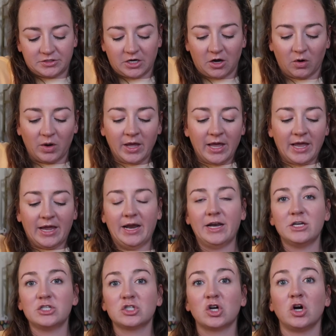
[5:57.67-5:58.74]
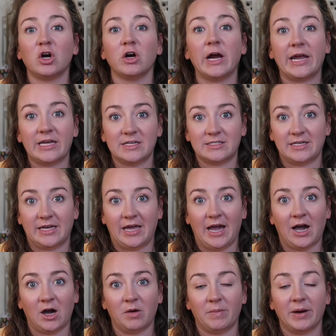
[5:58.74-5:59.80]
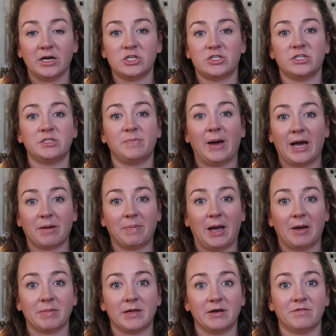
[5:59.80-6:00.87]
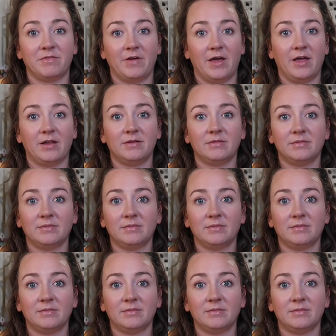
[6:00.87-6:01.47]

So it is crazy how much this backpack can fit.